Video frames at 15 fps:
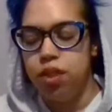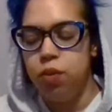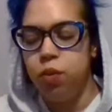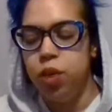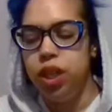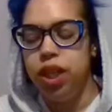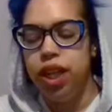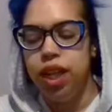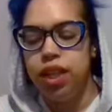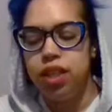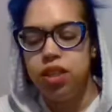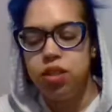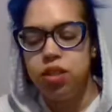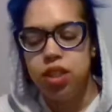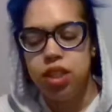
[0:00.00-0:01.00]
We get
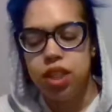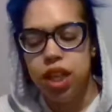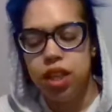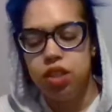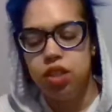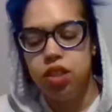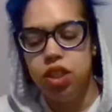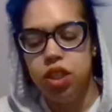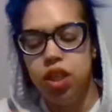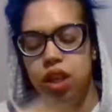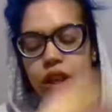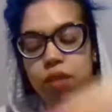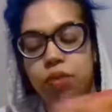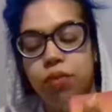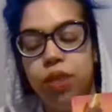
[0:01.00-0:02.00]
into this energy
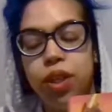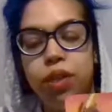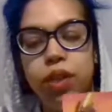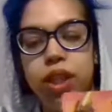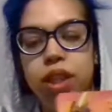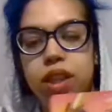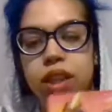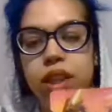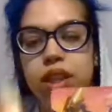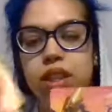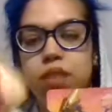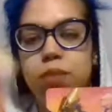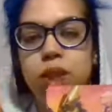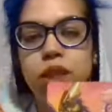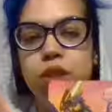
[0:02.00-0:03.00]
of fearing things
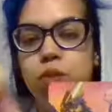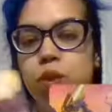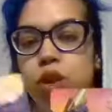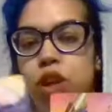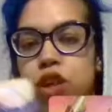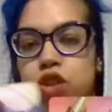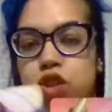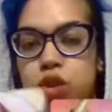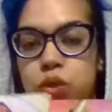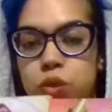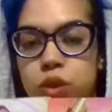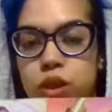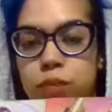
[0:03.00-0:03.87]
because we're unsure,